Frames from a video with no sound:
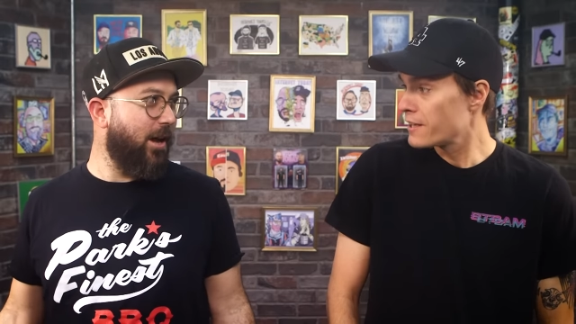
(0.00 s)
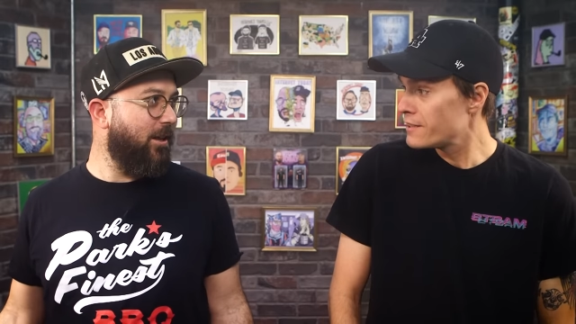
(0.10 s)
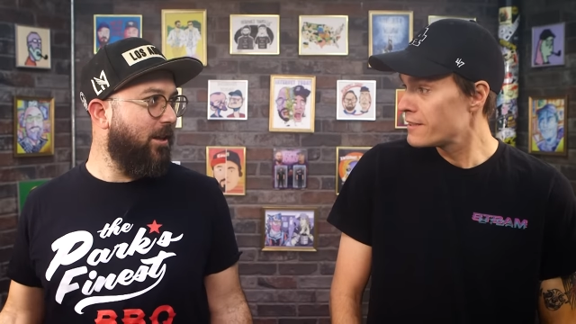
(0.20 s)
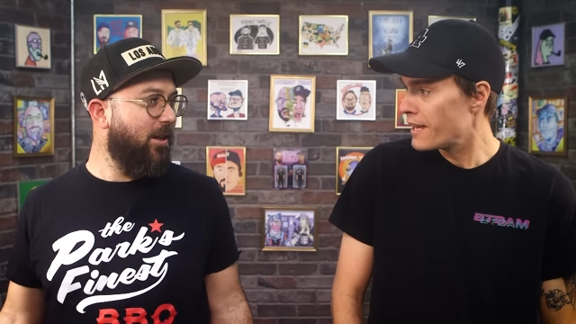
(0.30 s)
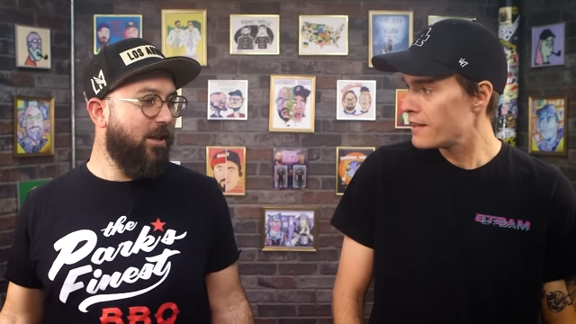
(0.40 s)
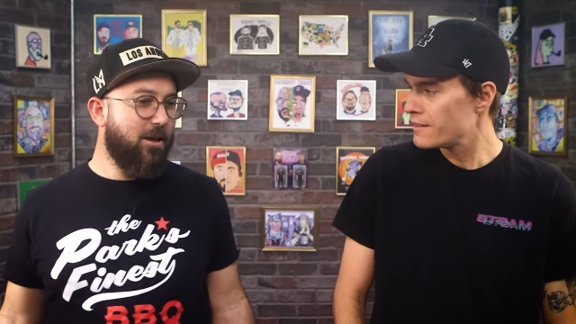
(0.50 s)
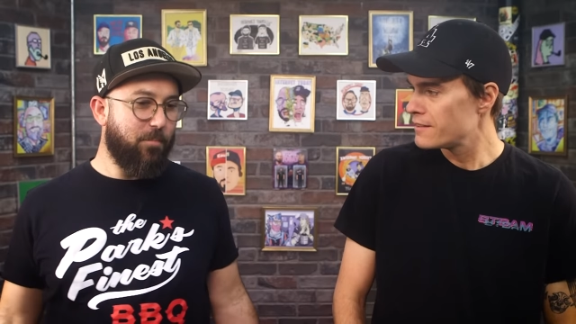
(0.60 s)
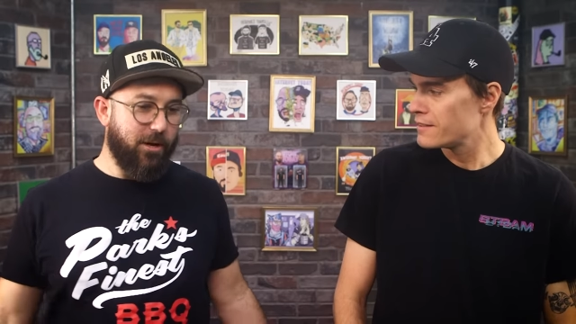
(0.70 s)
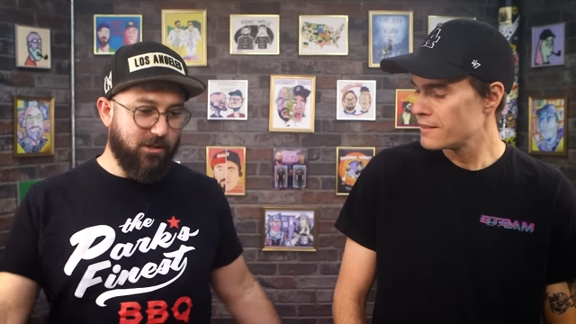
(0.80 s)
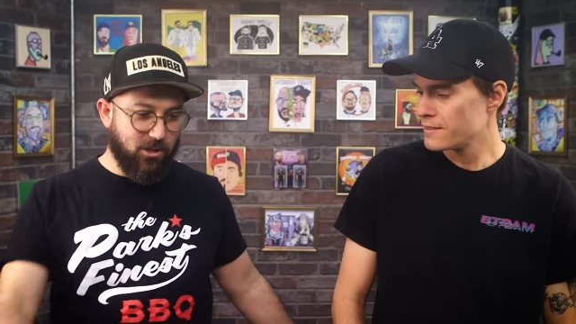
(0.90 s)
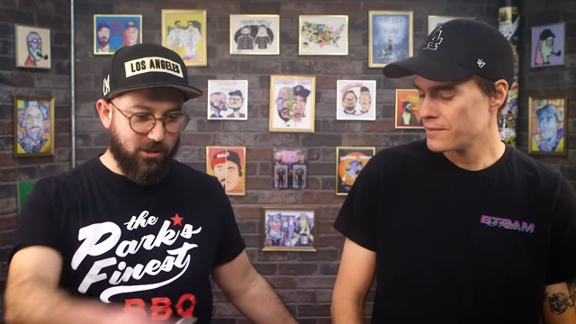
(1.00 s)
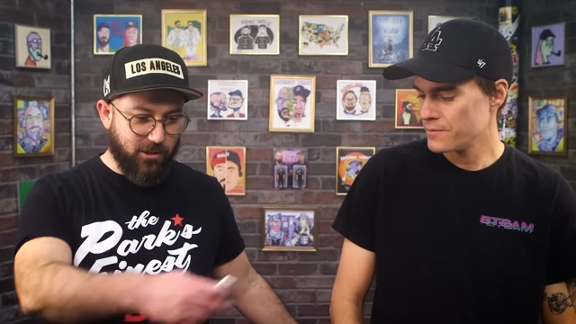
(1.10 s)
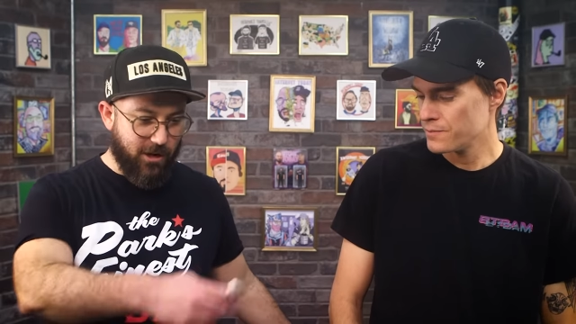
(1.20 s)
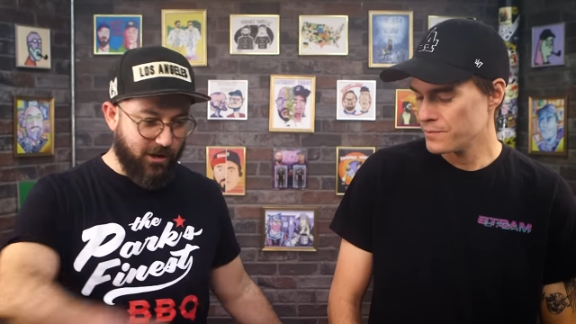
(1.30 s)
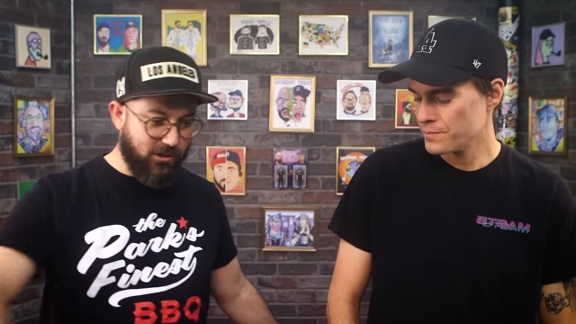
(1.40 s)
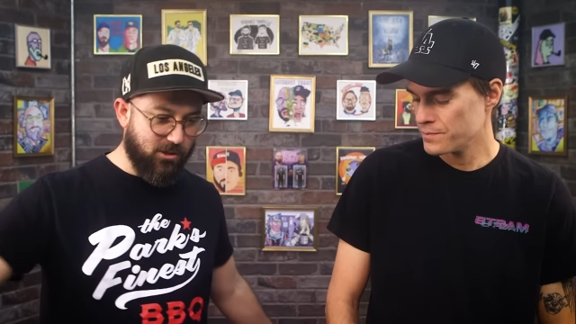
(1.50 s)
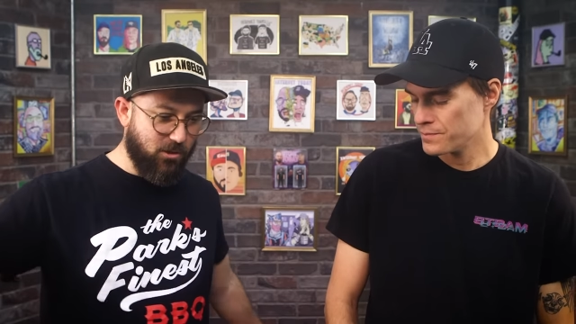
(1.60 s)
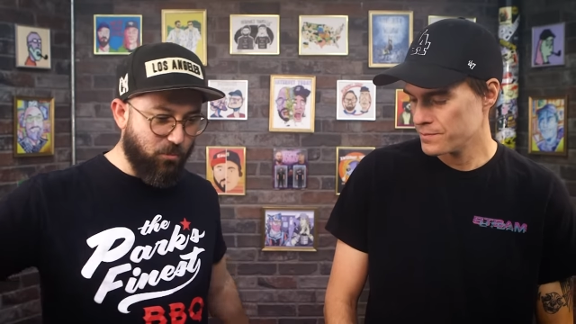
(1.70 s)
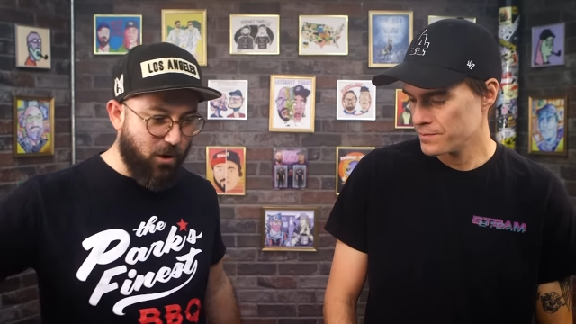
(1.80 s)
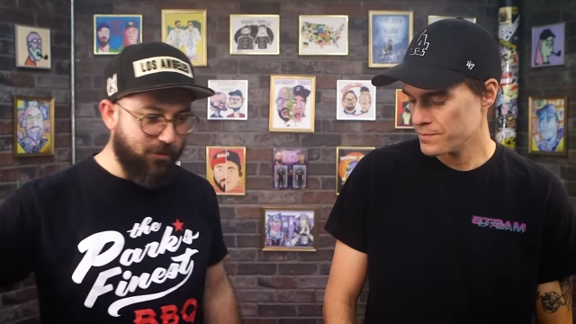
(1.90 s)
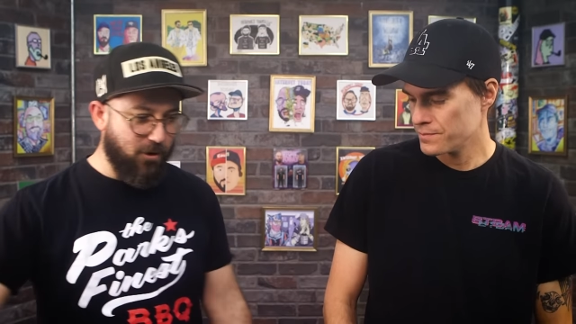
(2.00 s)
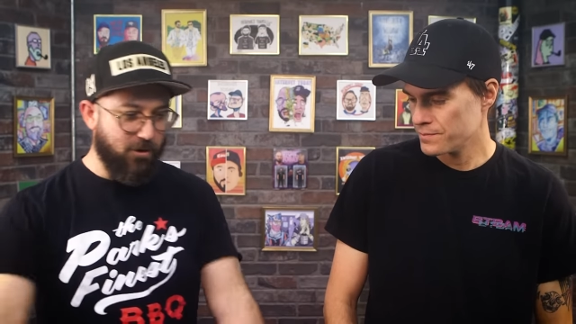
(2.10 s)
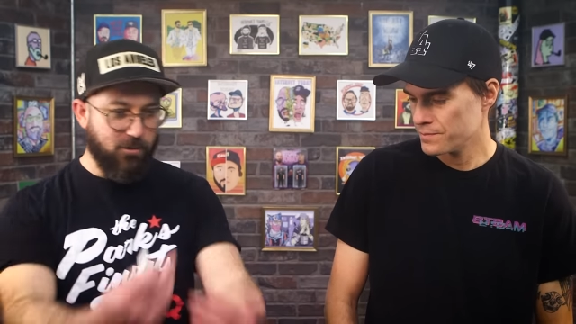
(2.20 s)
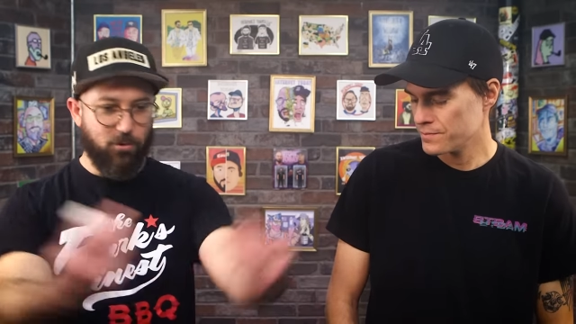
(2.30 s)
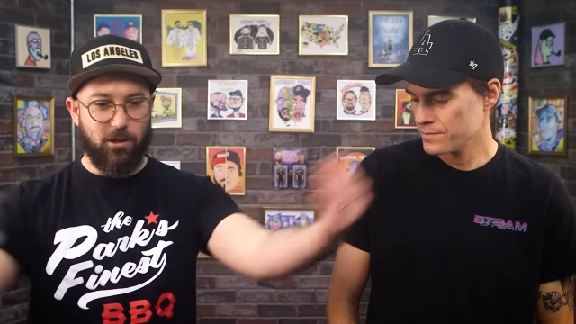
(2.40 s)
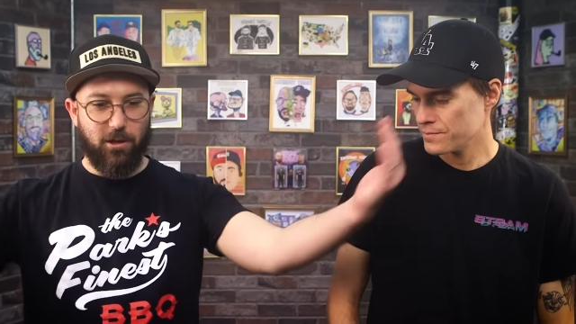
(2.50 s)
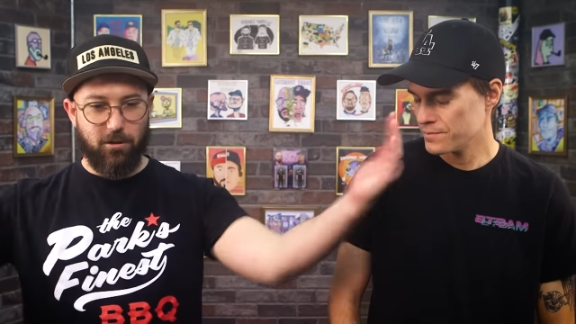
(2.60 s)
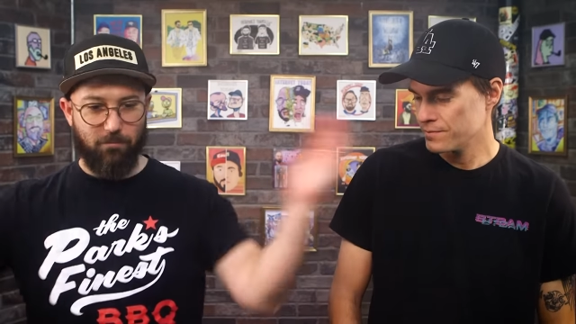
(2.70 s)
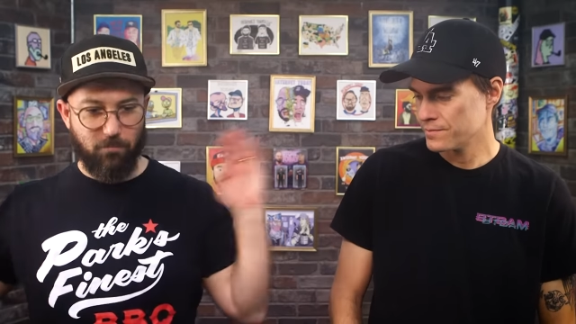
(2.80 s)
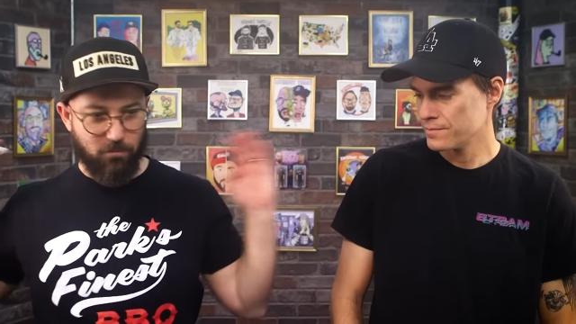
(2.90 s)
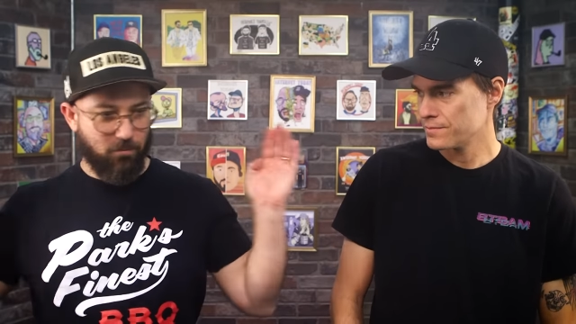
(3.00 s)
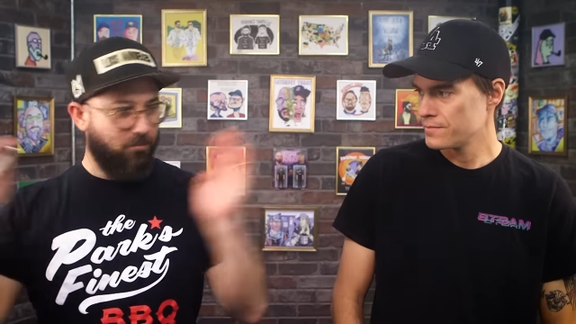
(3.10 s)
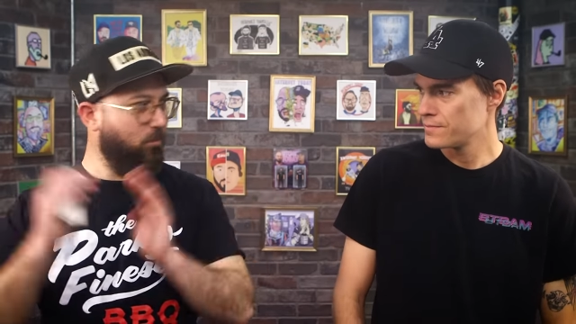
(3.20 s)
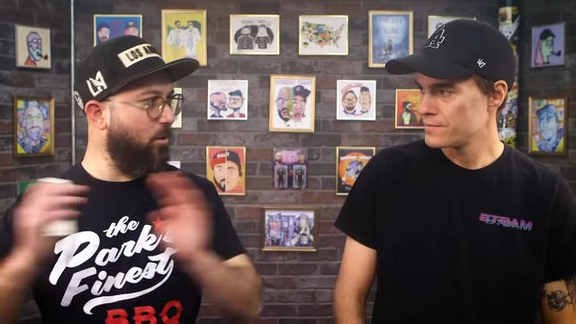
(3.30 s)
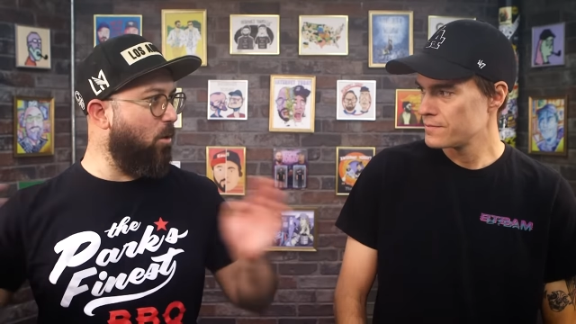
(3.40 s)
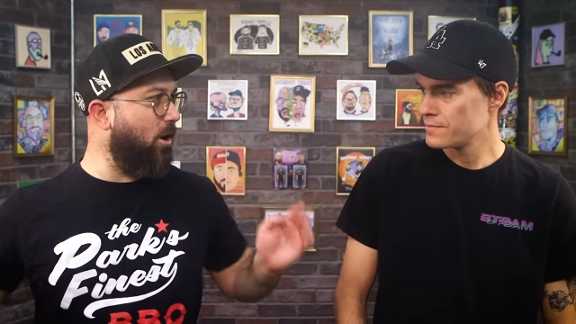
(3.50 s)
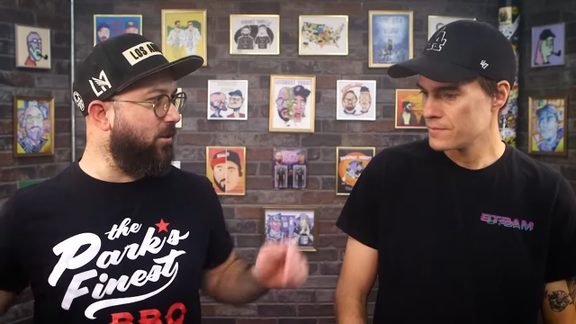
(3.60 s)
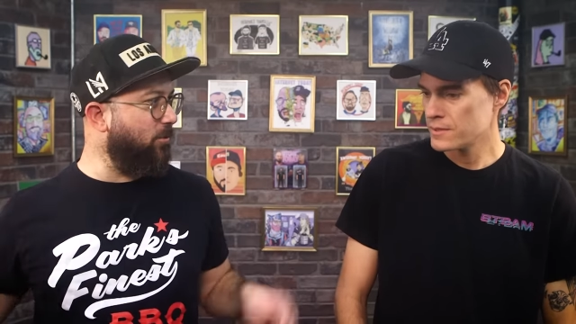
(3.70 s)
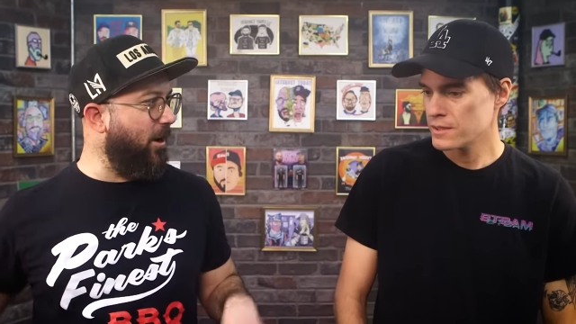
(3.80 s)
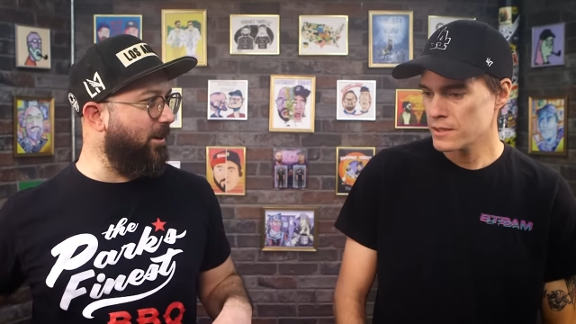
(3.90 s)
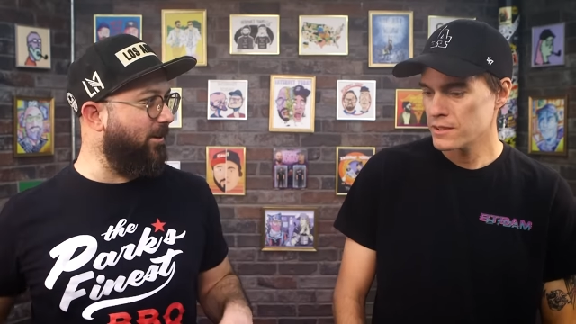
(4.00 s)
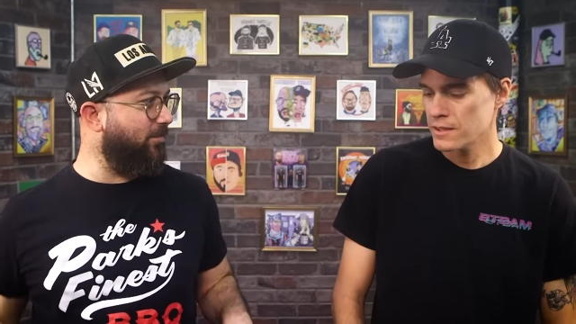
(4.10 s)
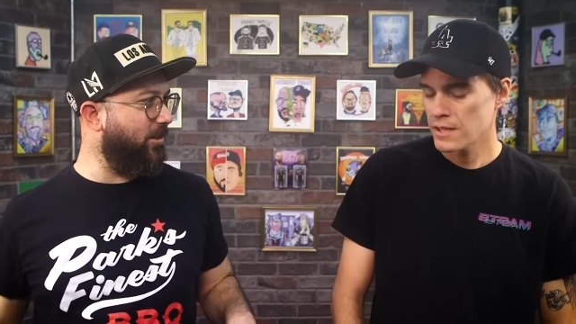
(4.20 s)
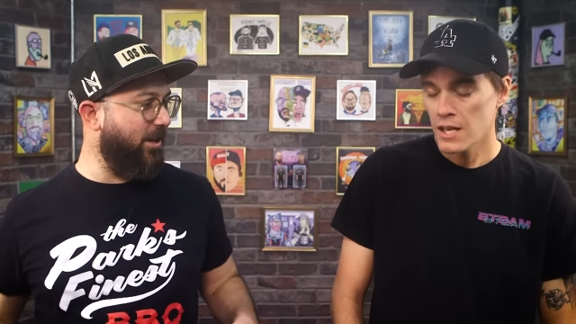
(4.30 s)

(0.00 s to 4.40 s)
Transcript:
Speaker 1: London, yeah. But it's just like, it's just a row of urinals with like three walls around it.